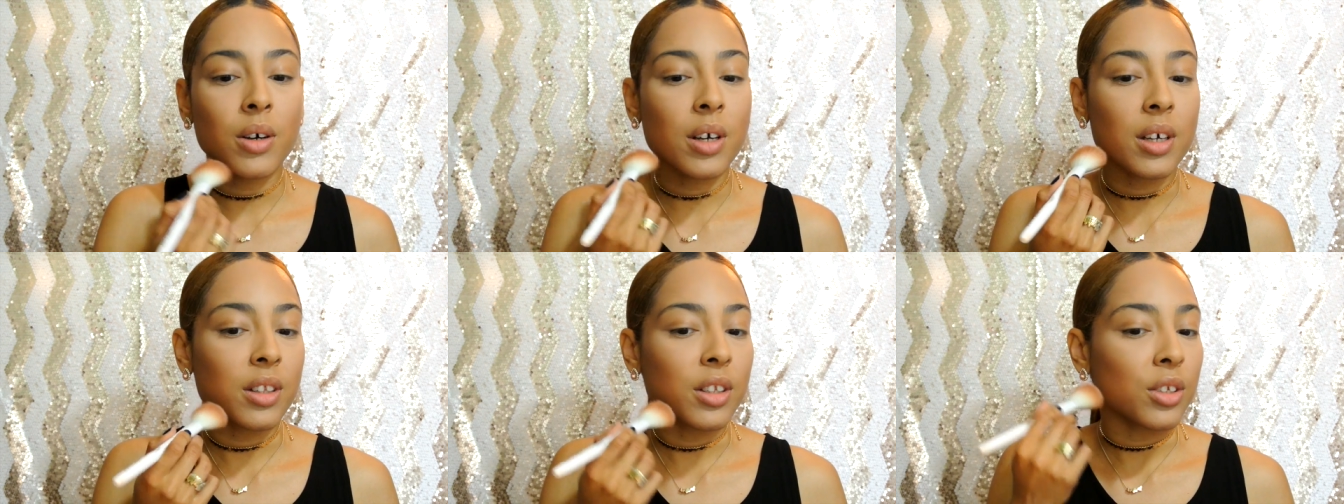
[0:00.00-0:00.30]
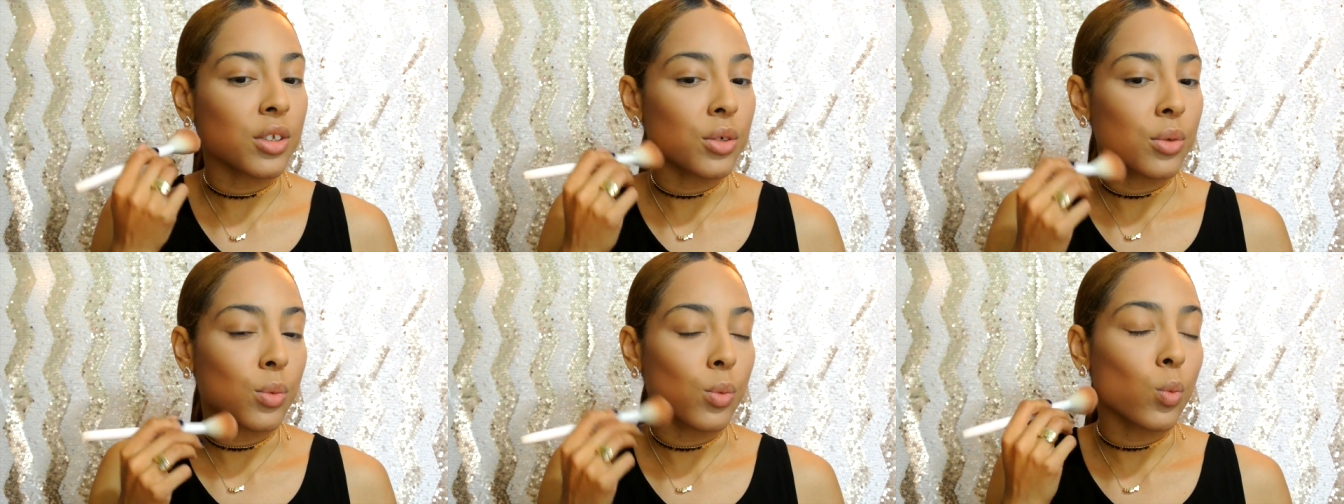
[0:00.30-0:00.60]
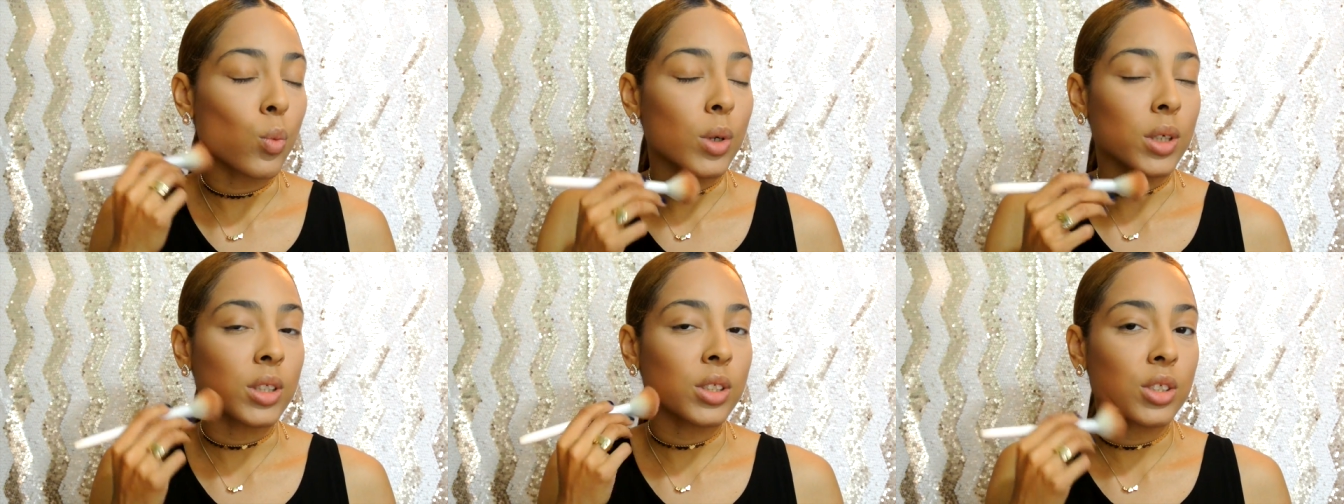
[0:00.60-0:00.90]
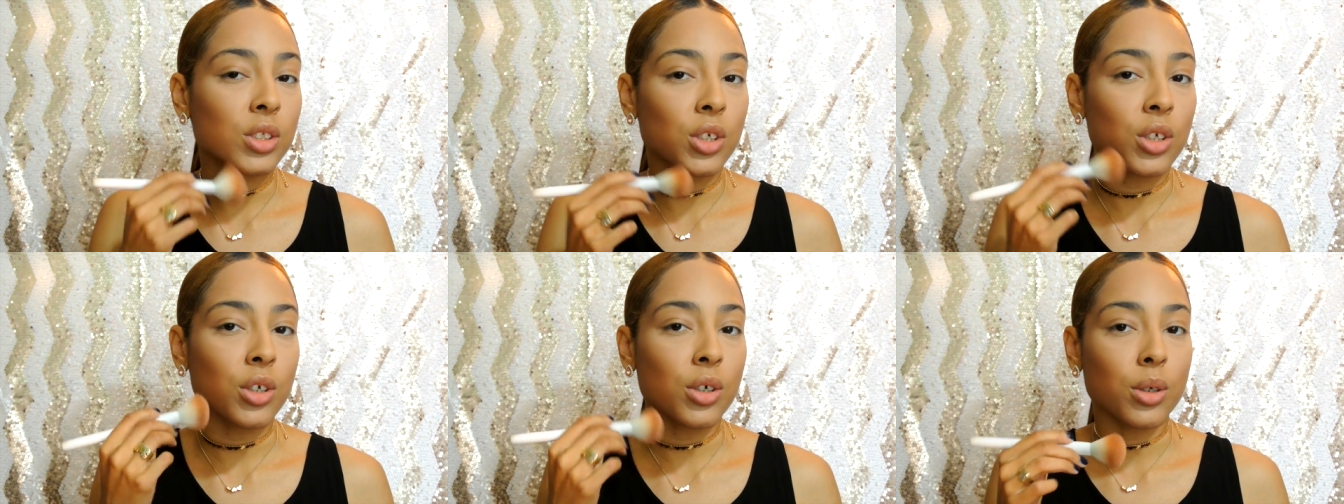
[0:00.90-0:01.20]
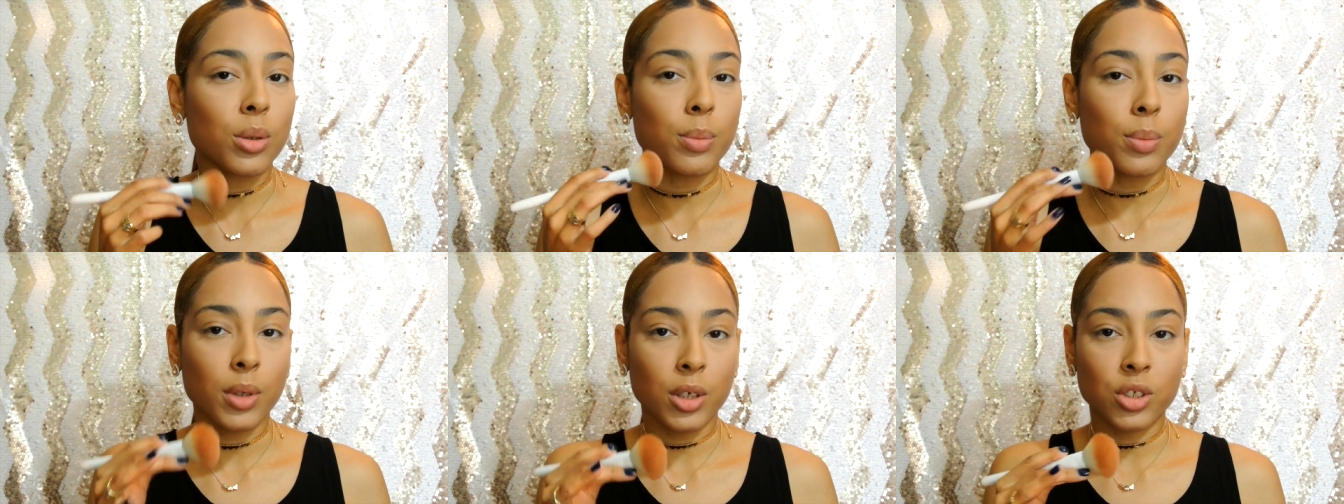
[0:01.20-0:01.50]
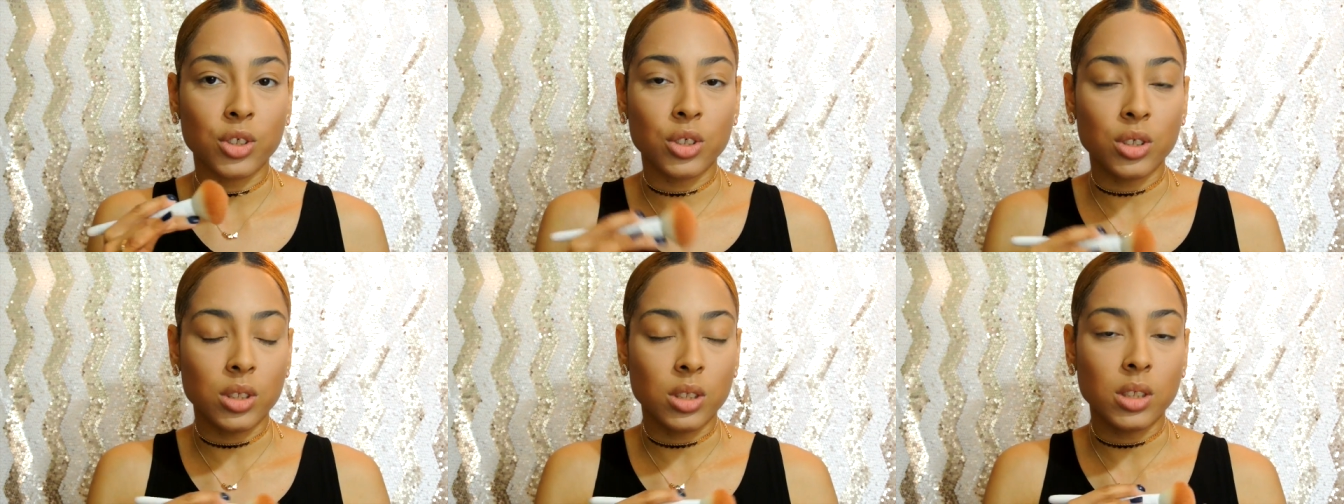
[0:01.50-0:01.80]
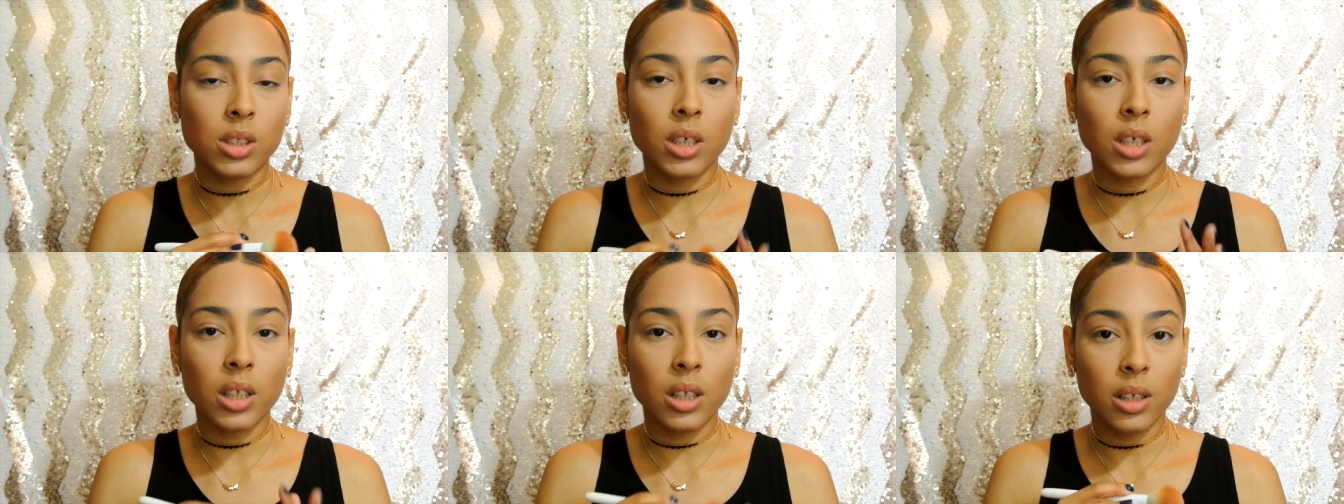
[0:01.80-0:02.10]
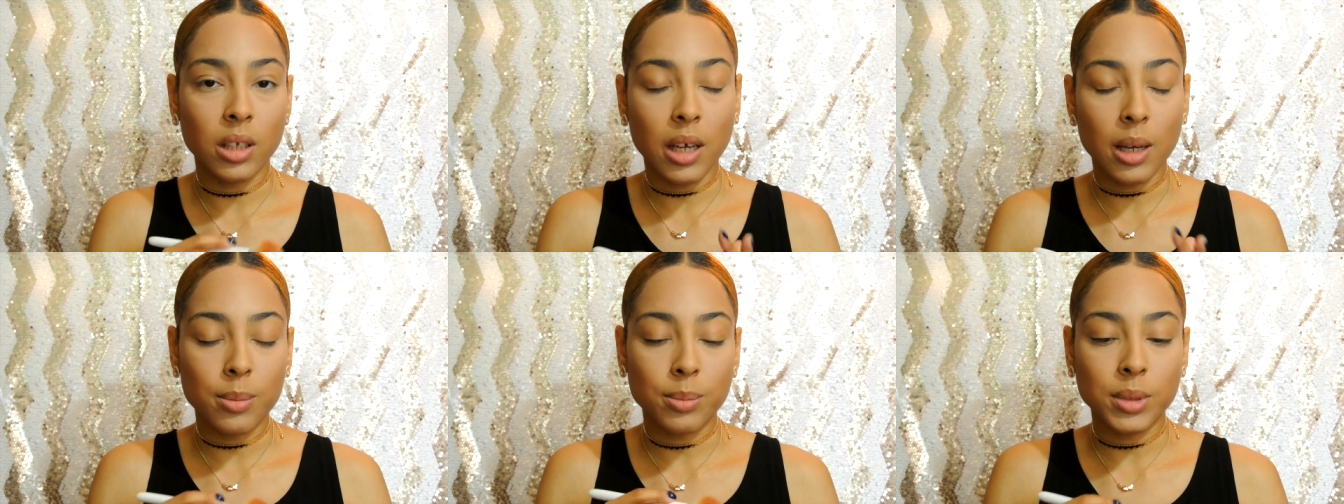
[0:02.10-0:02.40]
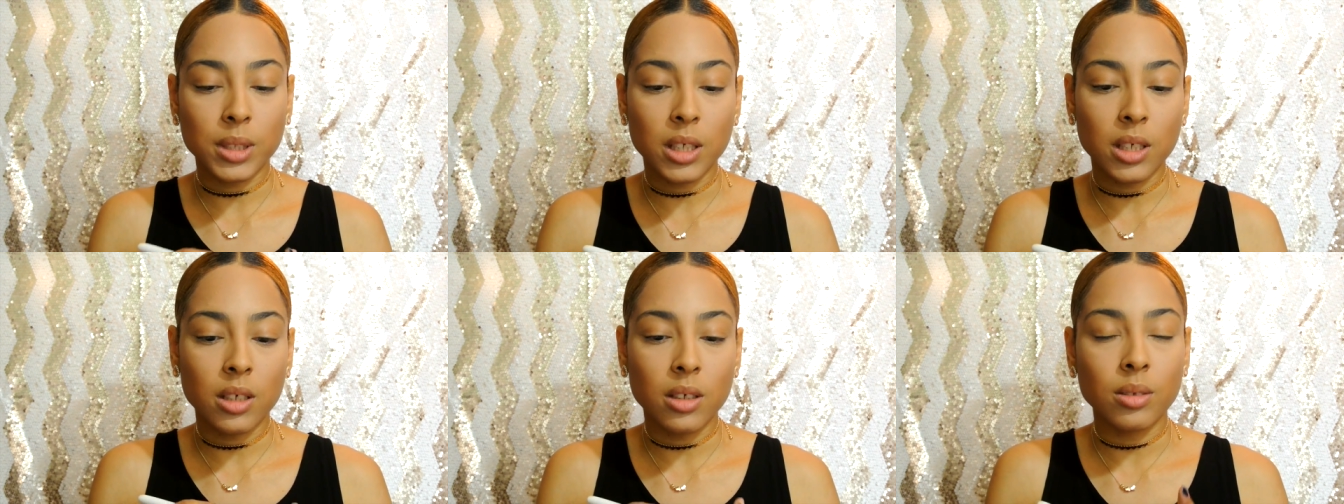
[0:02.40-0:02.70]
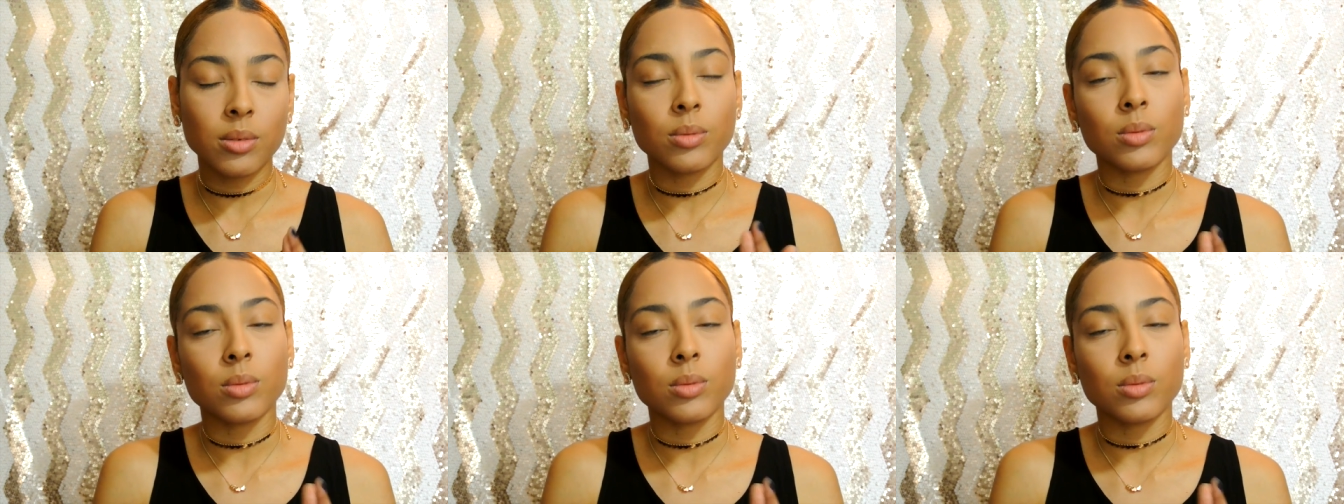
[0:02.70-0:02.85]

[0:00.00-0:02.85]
And once your blush is empty,